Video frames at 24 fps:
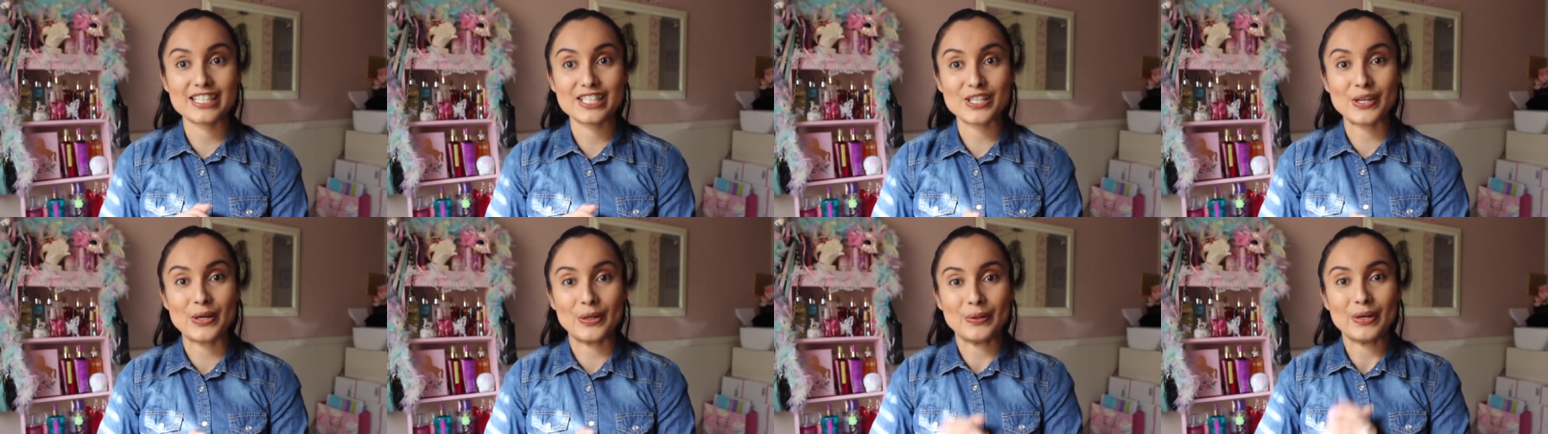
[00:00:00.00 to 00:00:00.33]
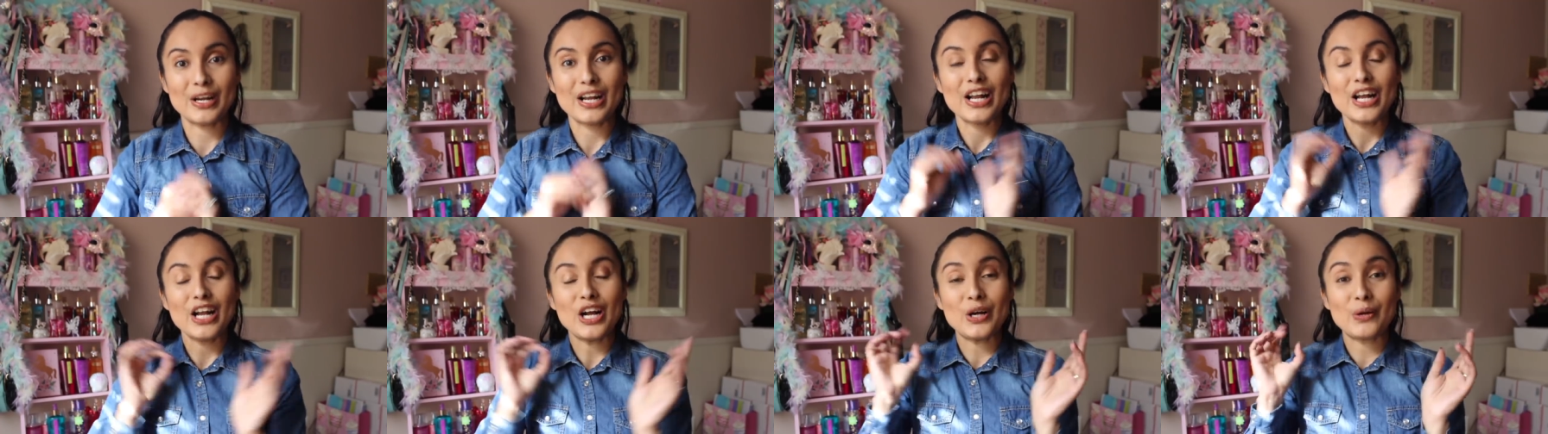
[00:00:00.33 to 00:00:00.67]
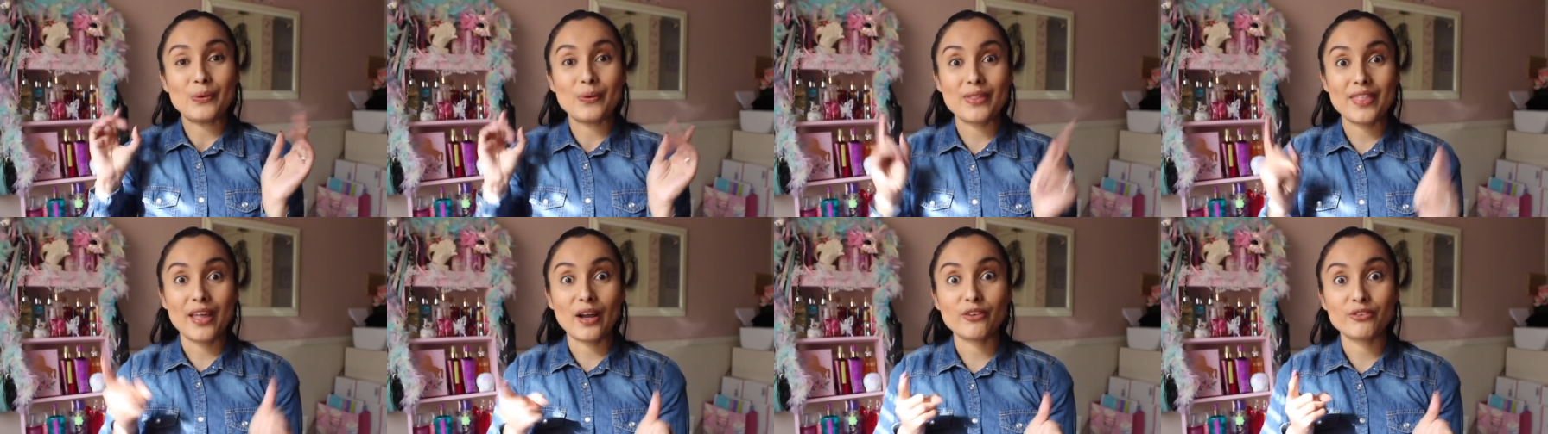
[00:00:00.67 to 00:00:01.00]
So
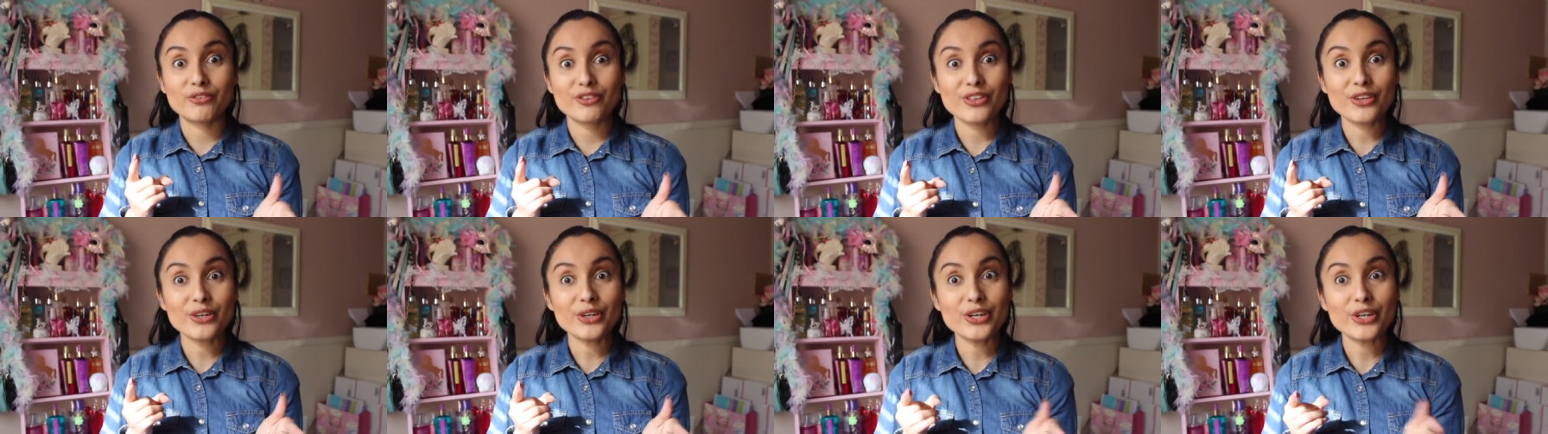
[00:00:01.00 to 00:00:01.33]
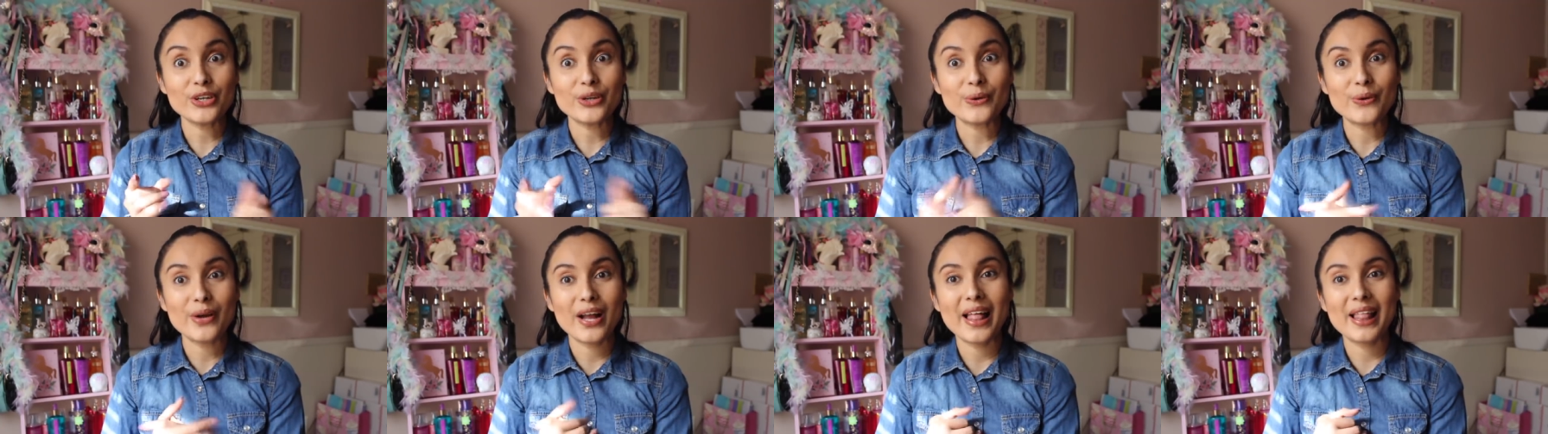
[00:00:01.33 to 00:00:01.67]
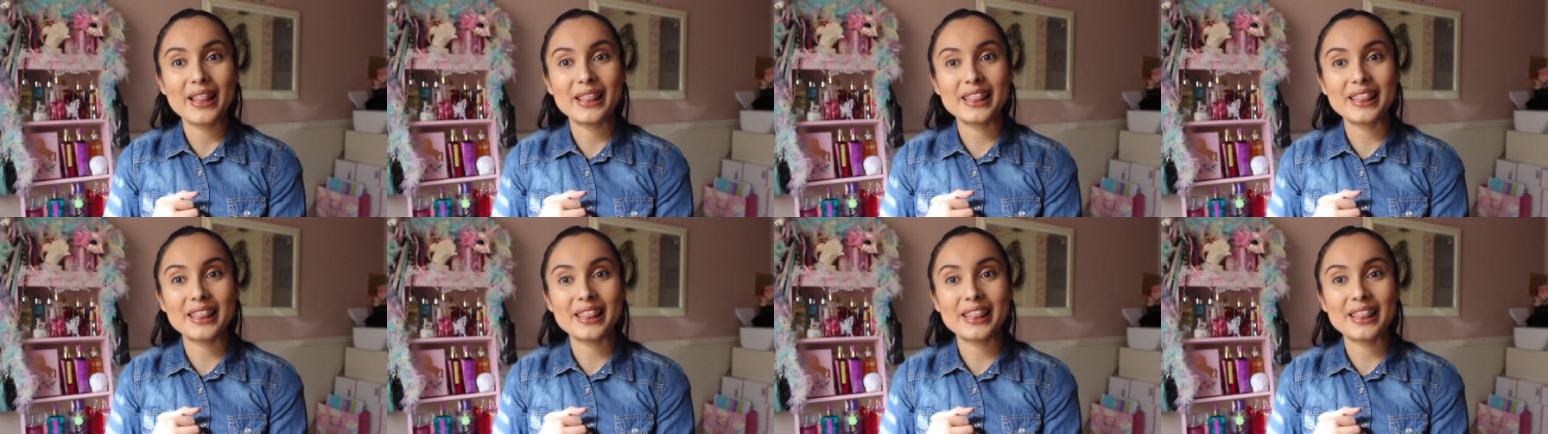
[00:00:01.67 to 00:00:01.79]
without further ado,